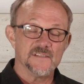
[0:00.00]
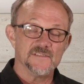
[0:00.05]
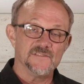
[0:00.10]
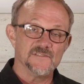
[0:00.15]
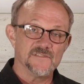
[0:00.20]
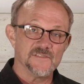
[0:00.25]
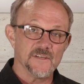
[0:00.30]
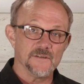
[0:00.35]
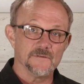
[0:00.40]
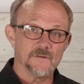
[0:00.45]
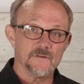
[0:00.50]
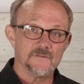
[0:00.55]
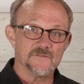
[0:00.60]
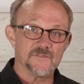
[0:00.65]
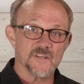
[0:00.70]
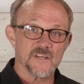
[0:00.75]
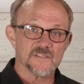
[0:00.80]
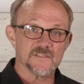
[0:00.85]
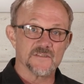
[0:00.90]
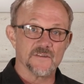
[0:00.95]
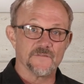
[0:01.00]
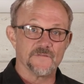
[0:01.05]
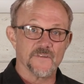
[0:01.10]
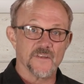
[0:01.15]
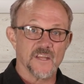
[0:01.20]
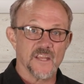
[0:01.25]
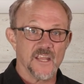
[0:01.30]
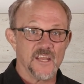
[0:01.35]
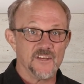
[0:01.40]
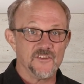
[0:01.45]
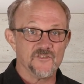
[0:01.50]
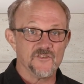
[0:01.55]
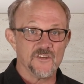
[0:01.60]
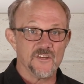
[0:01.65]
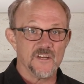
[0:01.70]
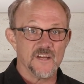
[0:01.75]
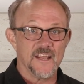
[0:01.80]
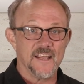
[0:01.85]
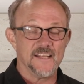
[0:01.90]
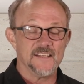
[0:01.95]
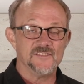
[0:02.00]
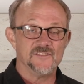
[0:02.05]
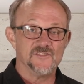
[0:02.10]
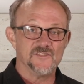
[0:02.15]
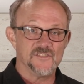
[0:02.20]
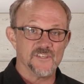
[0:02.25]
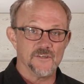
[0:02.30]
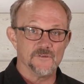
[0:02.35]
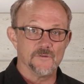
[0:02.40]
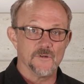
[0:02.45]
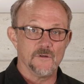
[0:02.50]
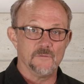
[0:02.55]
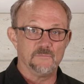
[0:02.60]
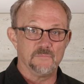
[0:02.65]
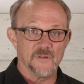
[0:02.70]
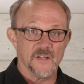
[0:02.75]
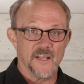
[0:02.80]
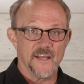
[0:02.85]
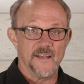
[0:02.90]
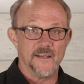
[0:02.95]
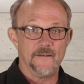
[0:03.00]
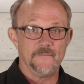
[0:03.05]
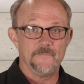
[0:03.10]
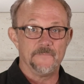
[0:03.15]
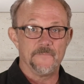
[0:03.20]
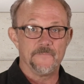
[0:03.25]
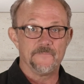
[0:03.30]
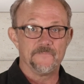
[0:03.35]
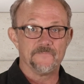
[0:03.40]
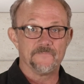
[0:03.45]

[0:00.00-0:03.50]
zero justification, and zero blame.